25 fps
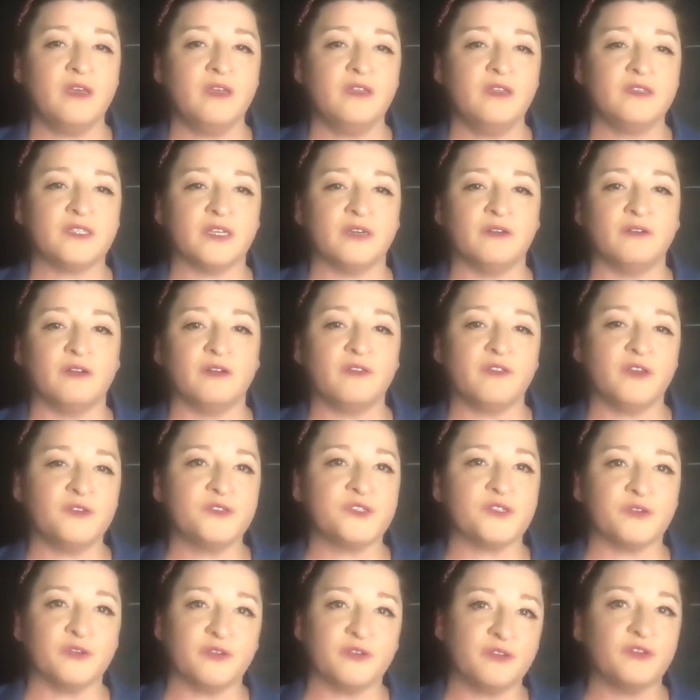So those
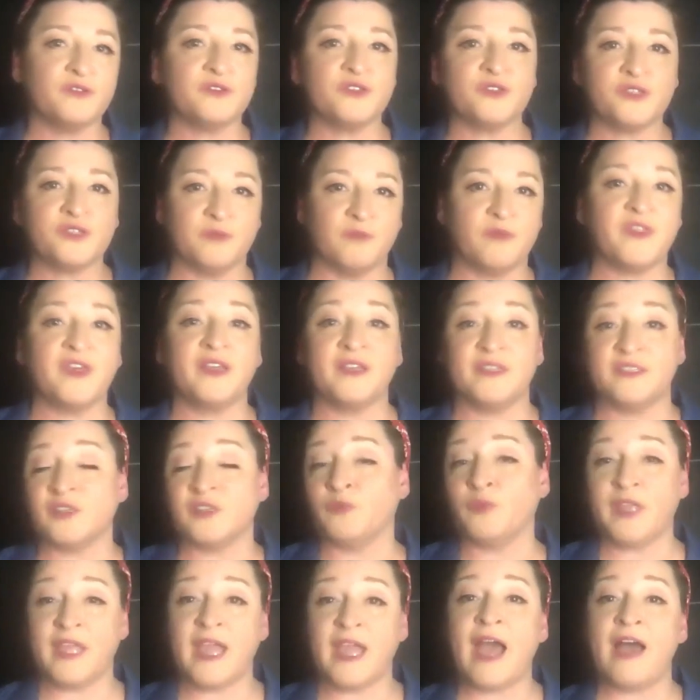are some things that
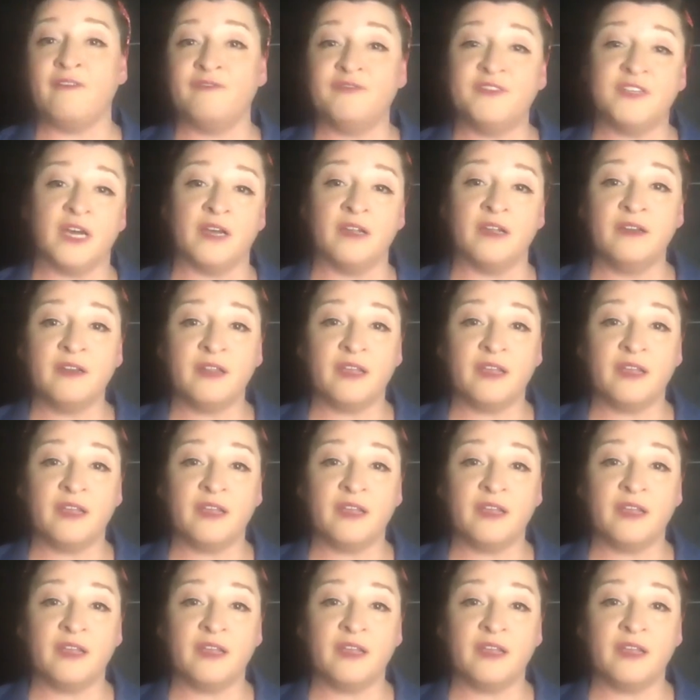we have done